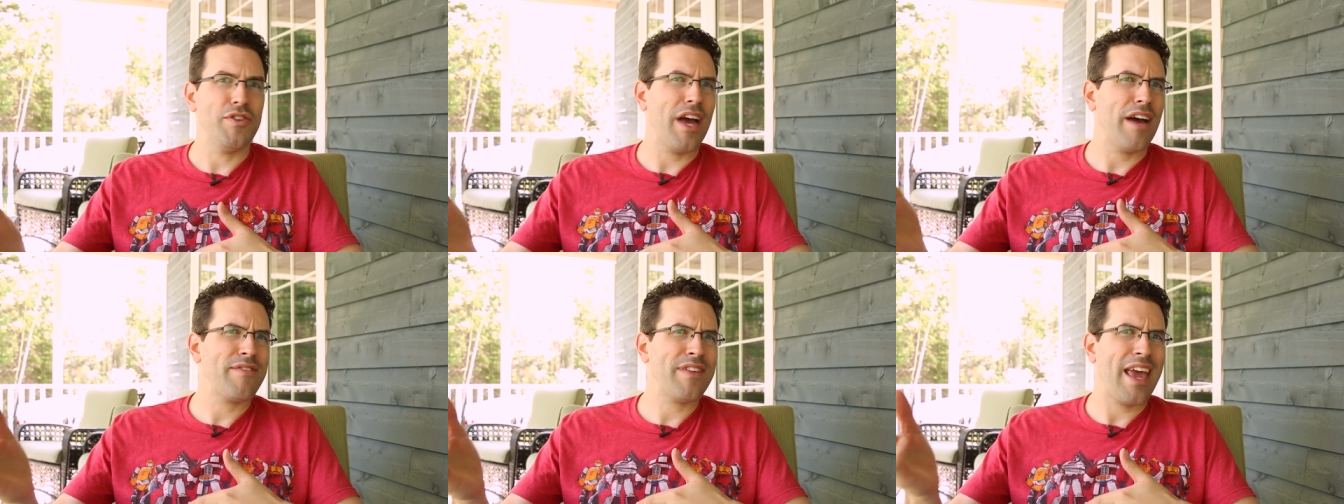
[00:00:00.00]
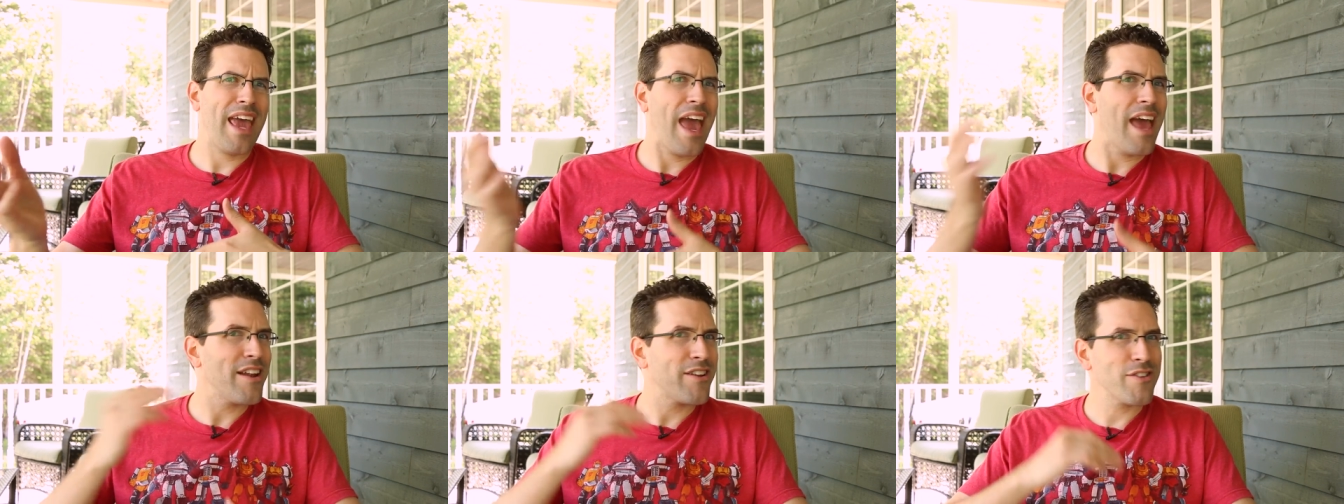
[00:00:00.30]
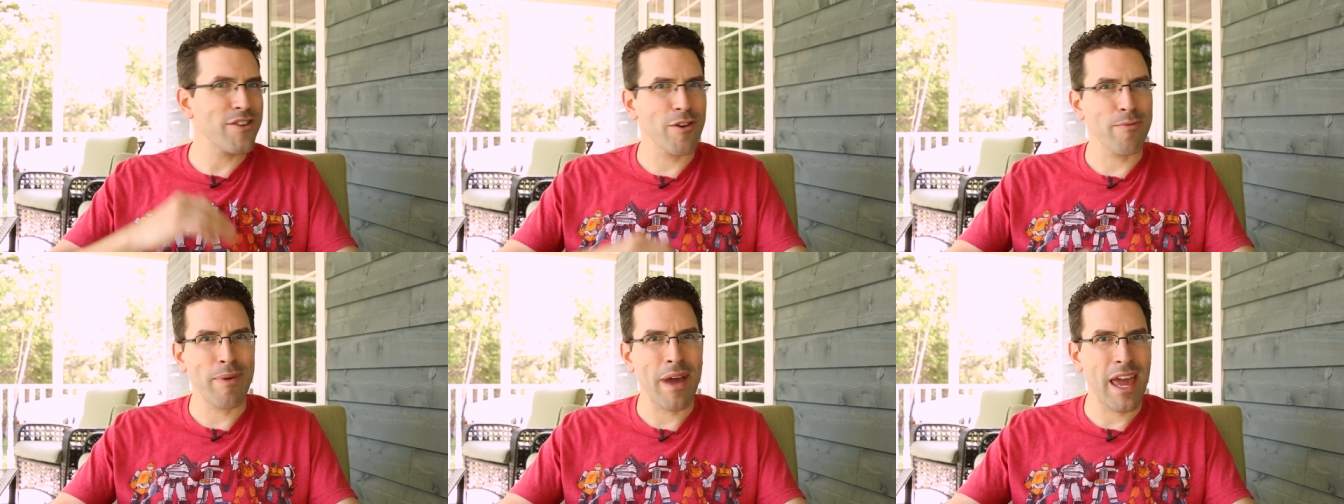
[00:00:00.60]
You'd have to
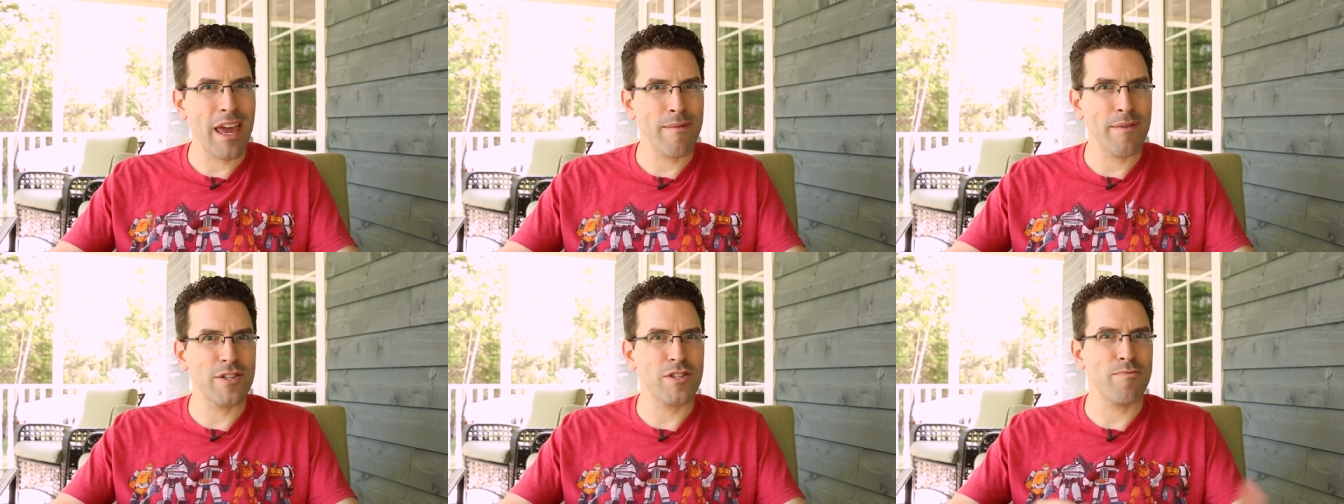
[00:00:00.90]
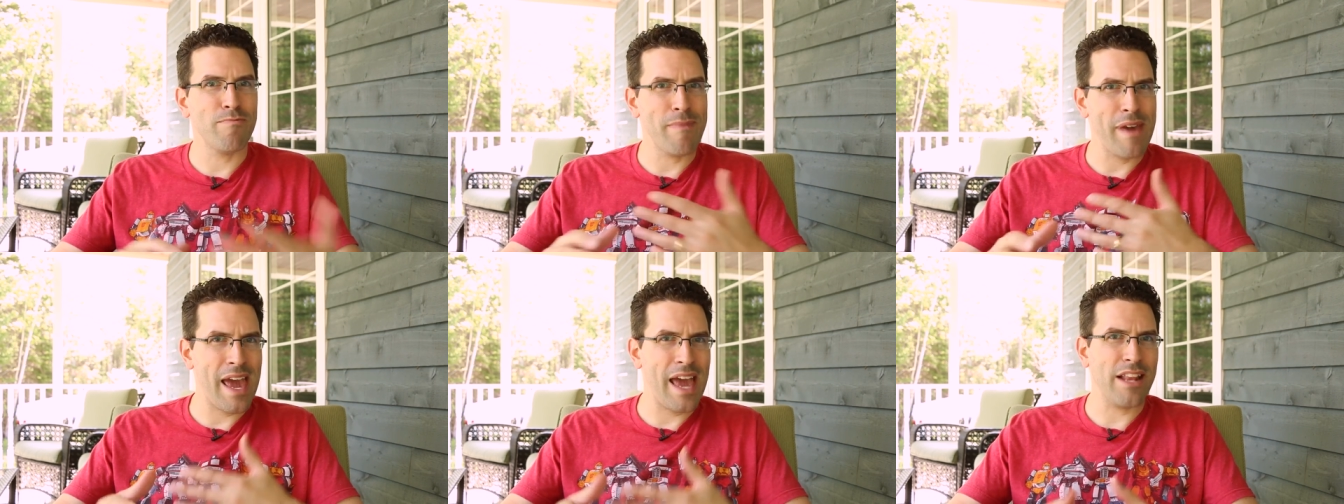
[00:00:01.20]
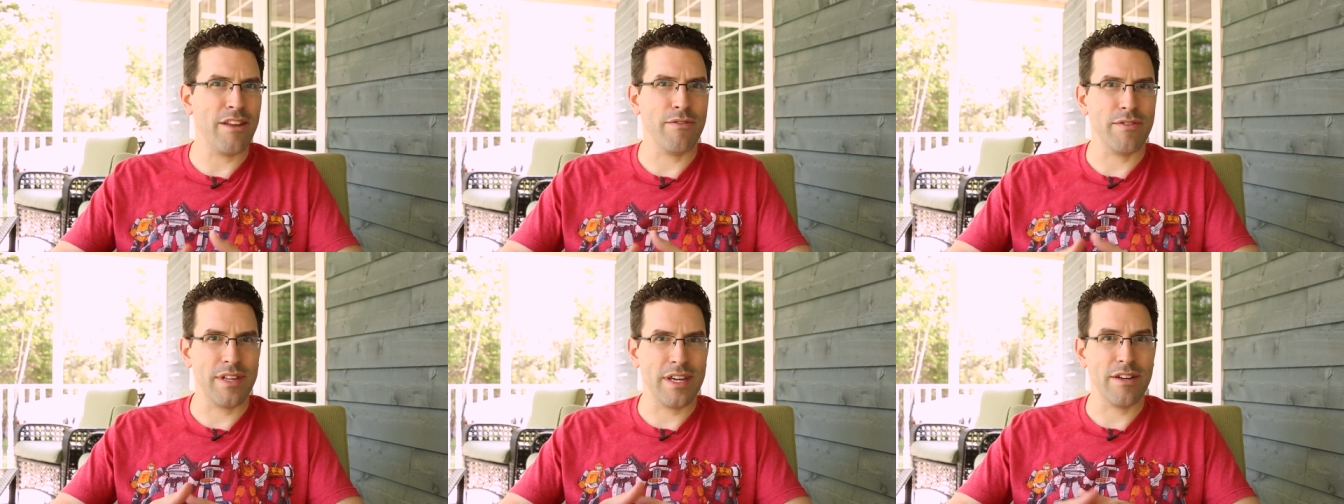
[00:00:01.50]
enter your payments
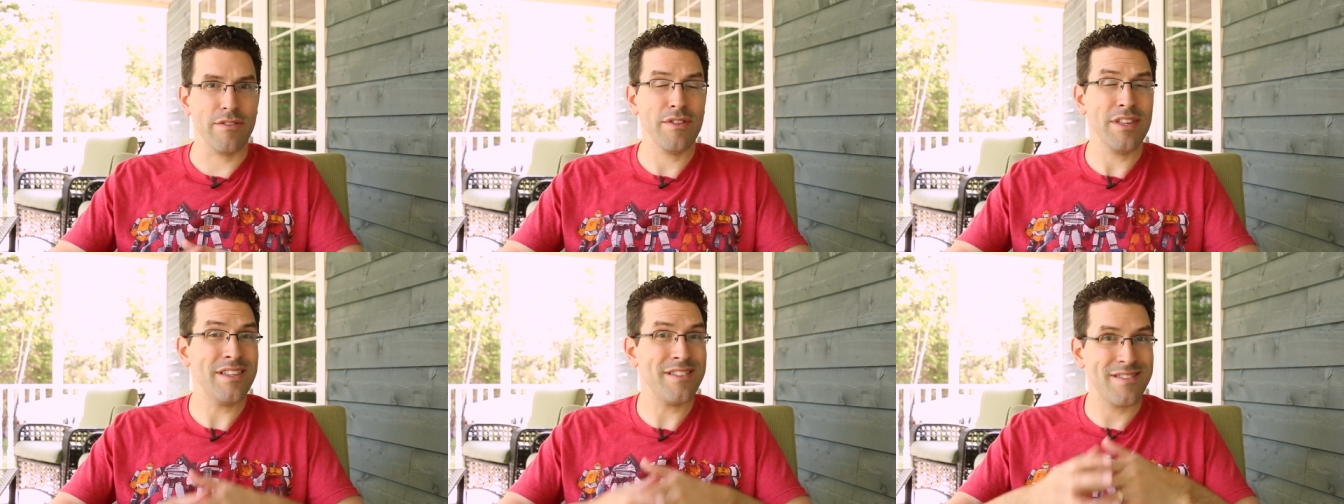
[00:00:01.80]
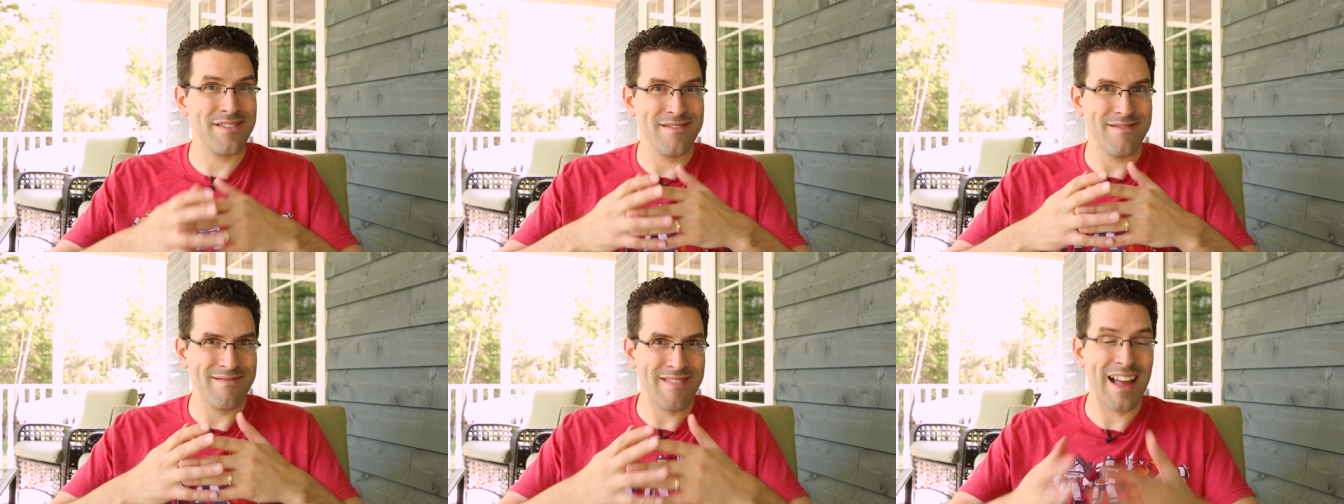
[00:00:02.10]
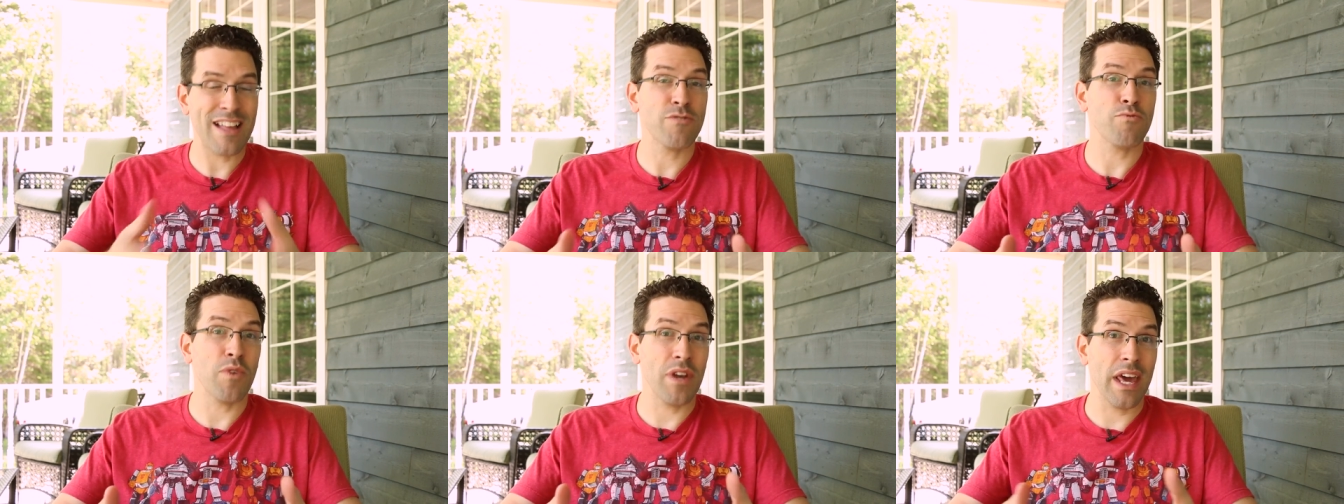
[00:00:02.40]
manually. At least
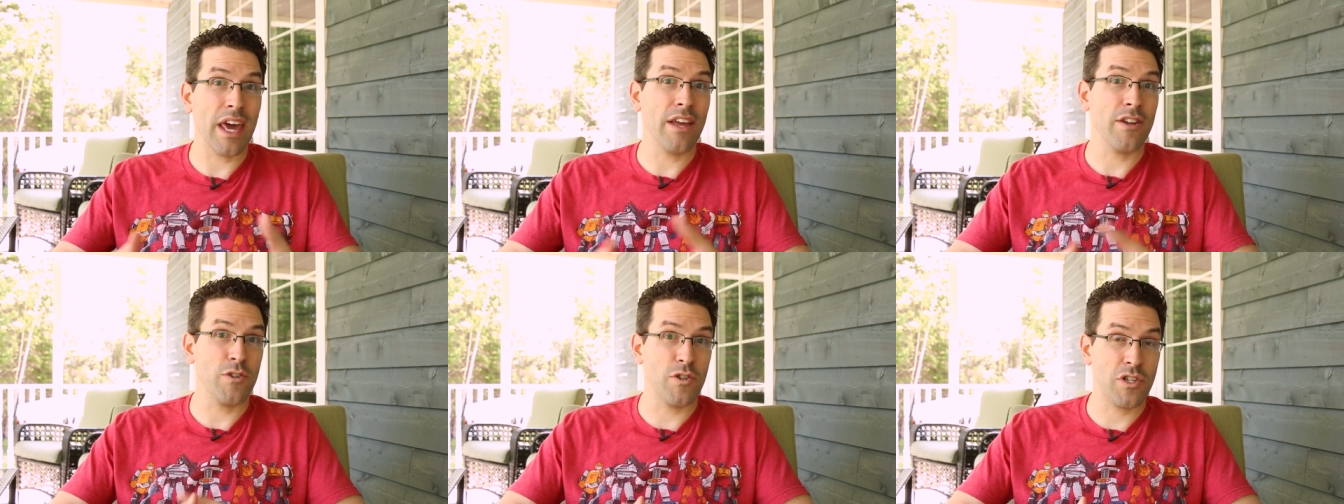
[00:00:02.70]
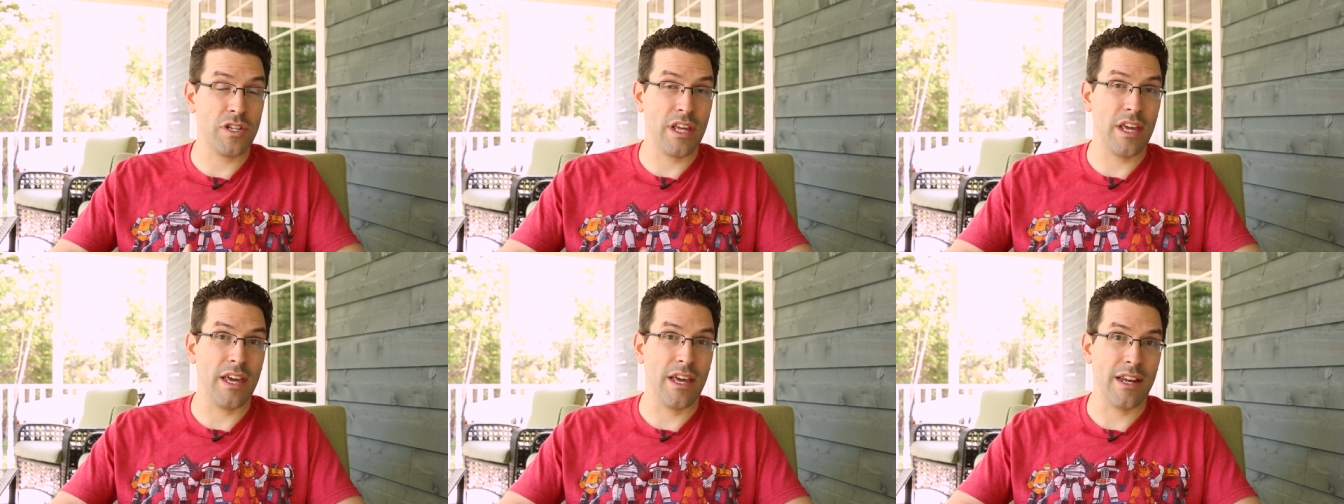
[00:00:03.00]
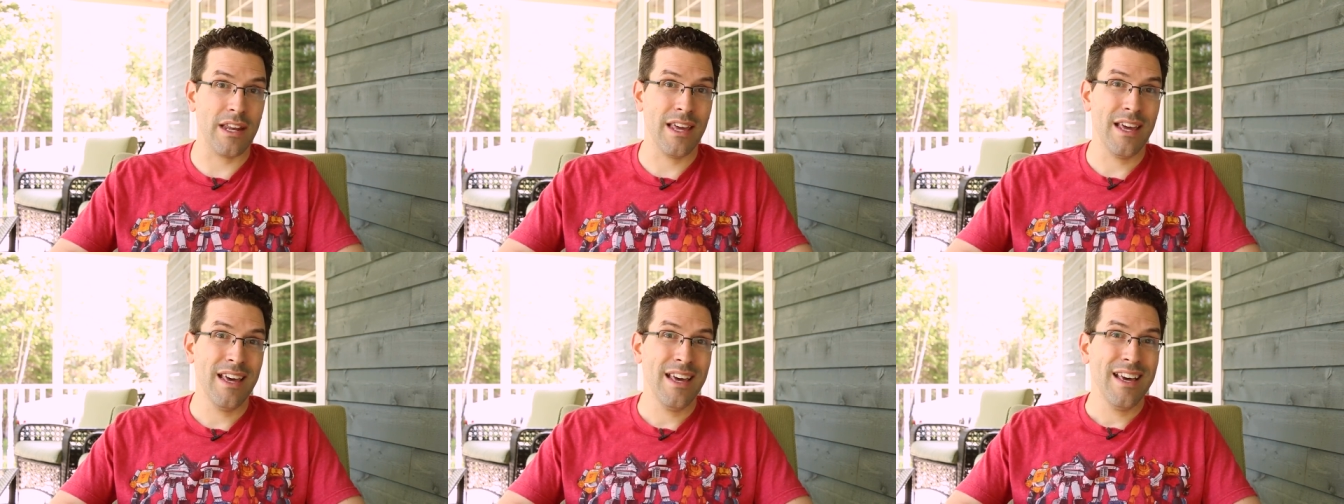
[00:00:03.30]
that's what I
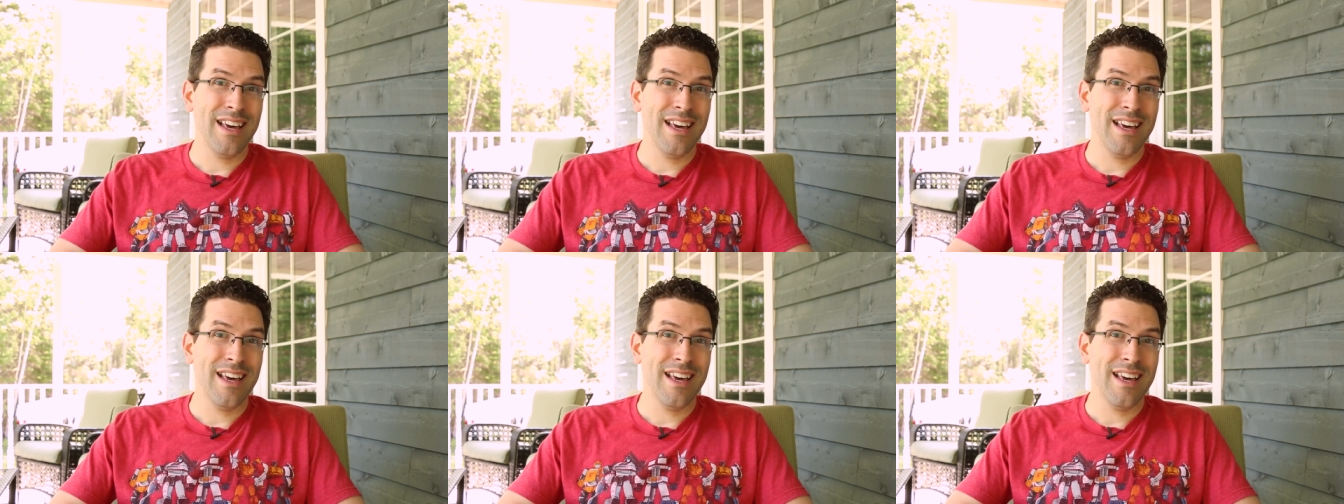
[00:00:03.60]
understand.